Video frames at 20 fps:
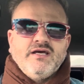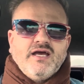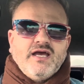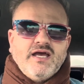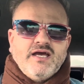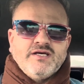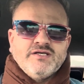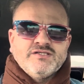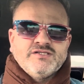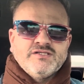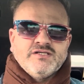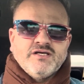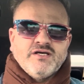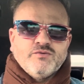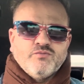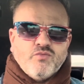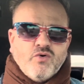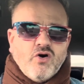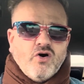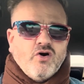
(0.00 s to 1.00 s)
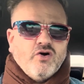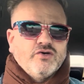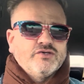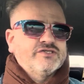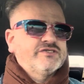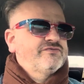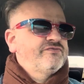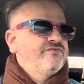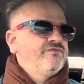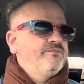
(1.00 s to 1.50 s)
as it
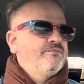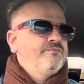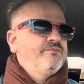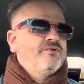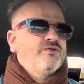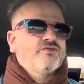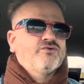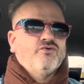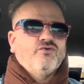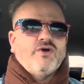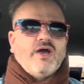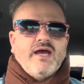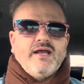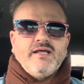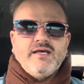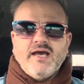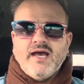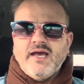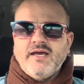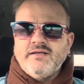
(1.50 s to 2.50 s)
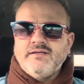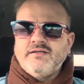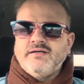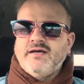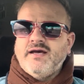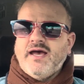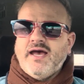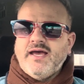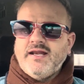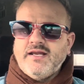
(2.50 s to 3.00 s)
was through 88,
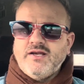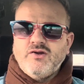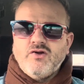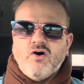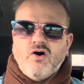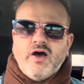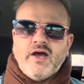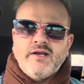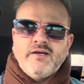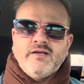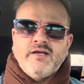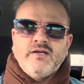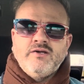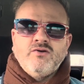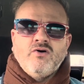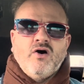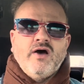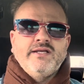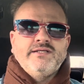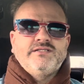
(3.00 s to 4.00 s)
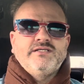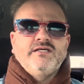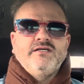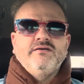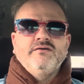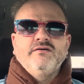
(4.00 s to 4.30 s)
89 and 90.